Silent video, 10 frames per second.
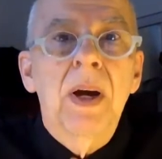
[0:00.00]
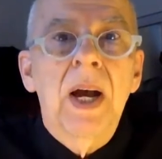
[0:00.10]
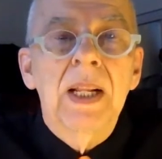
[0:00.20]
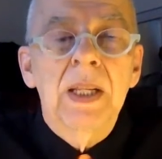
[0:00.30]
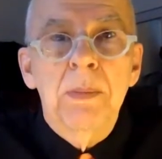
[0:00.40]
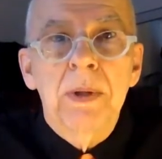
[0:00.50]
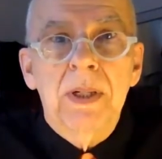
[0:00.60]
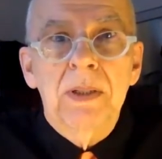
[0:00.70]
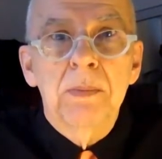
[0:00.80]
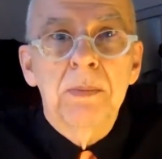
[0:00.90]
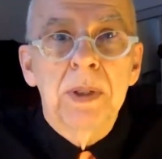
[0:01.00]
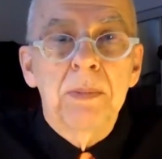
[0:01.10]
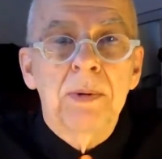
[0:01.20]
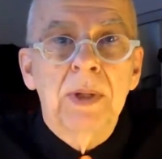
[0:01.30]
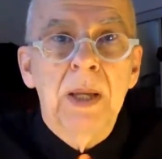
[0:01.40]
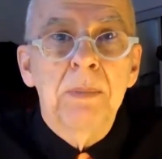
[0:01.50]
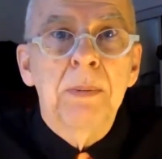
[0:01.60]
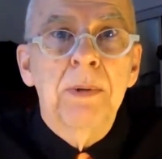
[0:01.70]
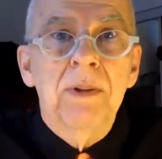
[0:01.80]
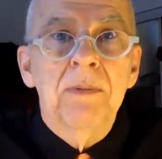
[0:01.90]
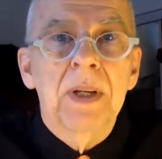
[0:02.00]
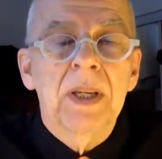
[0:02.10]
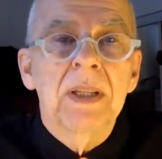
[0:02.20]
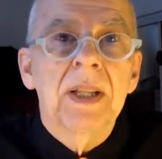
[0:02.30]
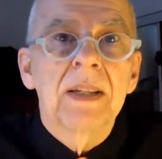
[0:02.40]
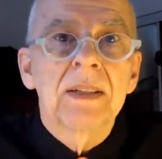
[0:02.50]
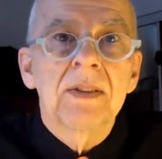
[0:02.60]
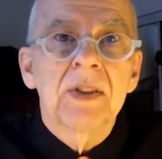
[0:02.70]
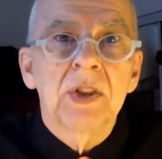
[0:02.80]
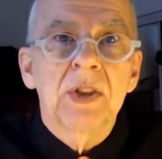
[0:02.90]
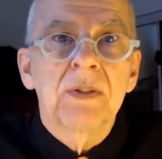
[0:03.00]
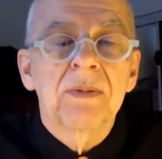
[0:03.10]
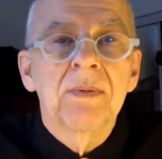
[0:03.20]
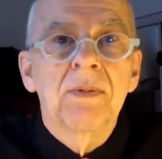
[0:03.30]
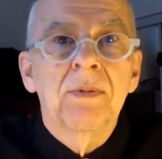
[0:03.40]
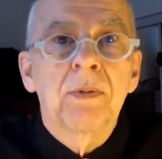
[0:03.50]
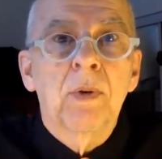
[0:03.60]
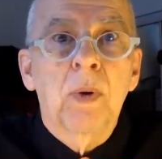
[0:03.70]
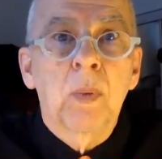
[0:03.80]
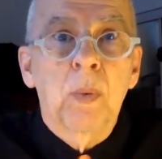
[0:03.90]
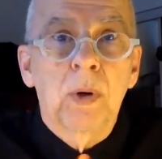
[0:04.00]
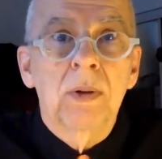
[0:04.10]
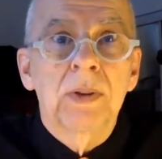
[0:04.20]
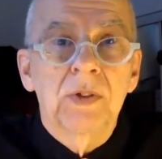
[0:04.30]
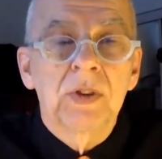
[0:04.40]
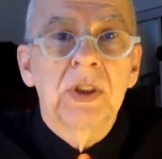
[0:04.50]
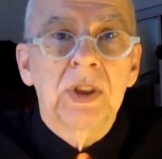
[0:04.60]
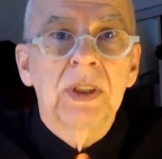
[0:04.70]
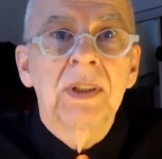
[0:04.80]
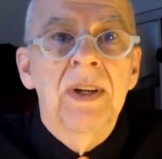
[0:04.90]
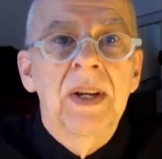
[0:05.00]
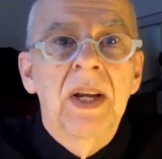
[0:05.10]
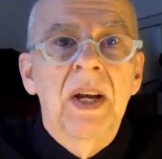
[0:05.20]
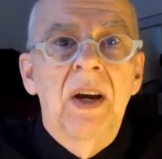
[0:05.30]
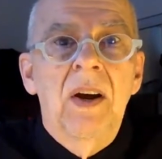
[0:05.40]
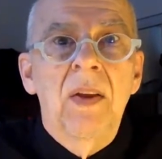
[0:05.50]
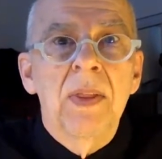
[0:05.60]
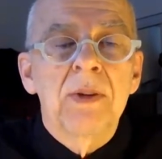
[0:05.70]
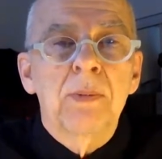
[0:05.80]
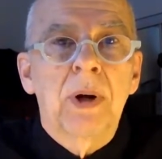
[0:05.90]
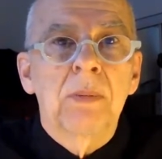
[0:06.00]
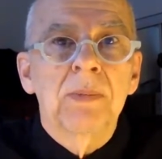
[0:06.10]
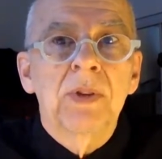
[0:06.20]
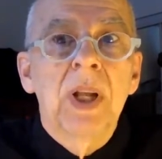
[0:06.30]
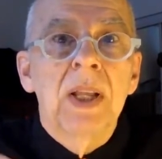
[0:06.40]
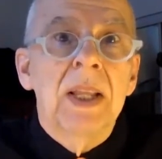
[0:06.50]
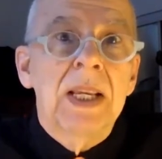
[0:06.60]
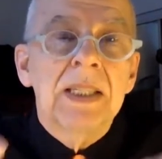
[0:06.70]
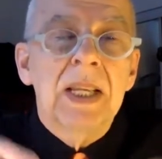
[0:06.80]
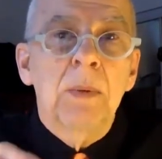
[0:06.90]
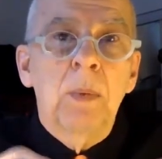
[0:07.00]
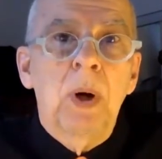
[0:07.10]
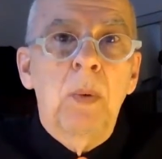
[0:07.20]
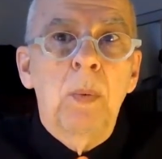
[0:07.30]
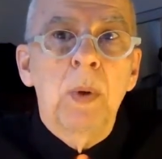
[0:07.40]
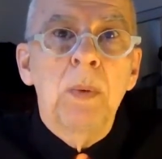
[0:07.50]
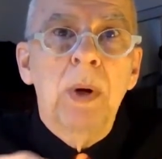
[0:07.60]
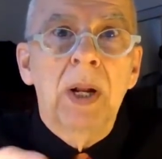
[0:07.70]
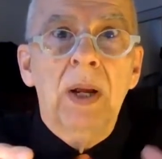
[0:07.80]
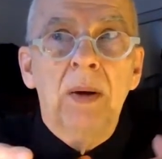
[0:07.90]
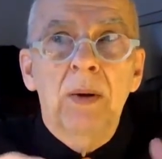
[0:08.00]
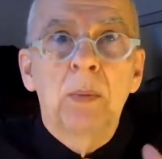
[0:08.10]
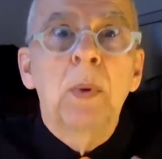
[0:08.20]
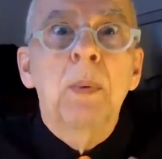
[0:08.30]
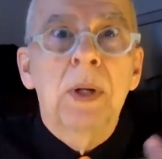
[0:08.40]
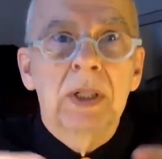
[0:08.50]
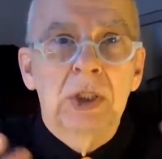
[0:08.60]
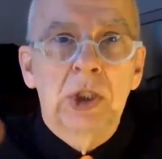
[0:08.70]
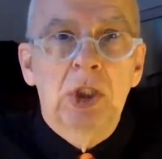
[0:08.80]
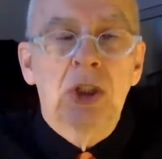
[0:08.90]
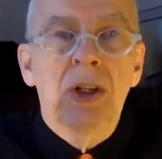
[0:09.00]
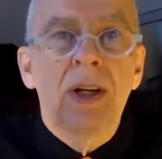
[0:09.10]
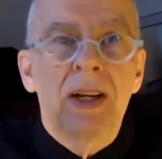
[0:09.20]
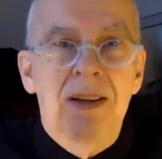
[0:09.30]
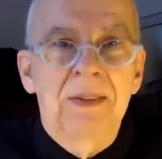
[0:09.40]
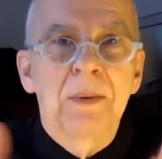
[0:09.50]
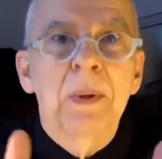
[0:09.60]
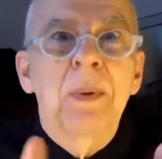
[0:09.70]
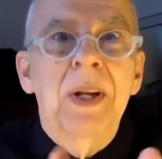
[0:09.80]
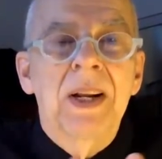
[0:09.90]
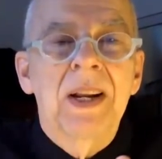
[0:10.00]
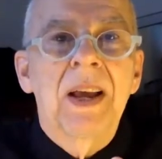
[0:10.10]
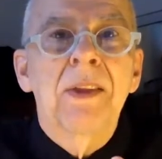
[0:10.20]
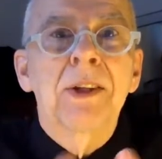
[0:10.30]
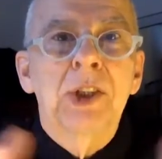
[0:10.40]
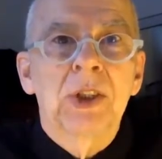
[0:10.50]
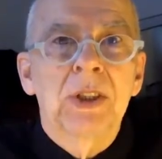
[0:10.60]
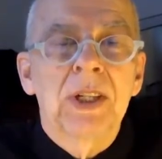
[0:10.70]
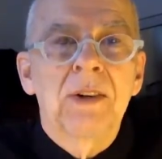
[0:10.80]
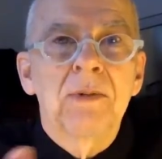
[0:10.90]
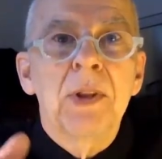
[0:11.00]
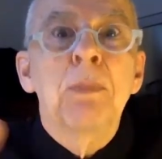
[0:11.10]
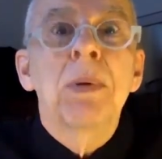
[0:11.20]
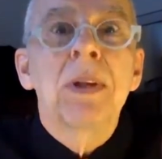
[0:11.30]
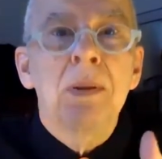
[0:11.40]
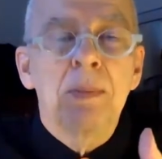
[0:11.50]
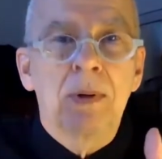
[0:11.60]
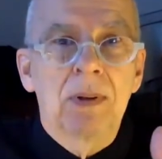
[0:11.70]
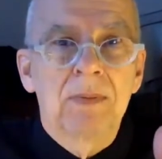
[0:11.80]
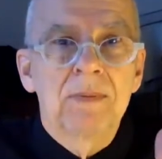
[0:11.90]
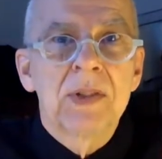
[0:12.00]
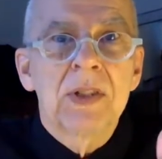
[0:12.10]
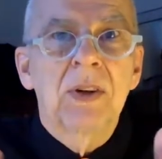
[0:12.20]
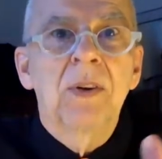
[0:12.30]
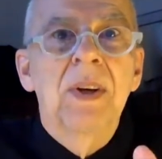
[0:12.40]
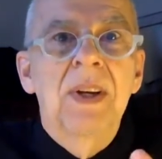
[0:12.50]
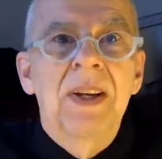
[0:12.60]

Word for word: highly picked people capable of making that decision or a world decision on these problems. They said, well, we want to we want a jury. We want another jury of the people. So